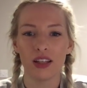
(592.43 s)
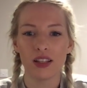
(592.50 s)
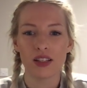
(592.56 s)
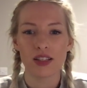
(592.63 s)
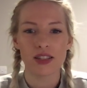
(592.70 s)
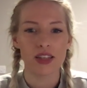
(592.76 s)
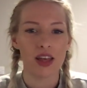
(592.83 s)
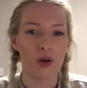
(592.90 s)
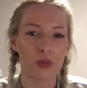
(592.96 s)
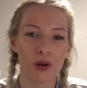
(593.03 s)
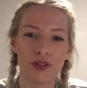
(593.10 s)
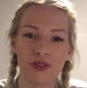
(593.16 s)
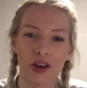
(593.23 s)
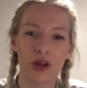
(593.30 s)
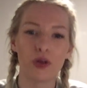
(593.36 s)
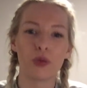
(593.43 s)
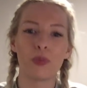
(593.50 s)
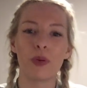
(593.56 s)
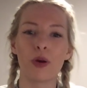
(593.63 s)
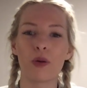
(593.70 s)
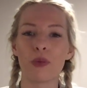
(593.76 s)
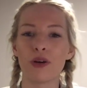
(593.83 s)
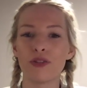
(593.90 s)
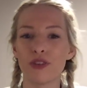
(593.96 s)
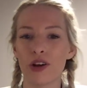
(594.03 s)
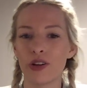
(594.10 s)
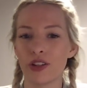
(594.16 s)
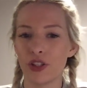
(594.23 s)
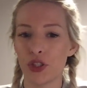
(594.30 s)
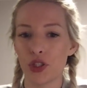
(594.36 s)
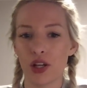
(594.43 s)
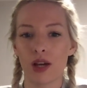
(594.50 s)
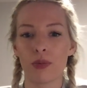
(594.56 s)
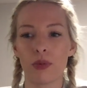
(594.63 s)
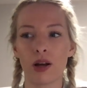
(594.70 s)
sit on my phone or be on my phone at the gym.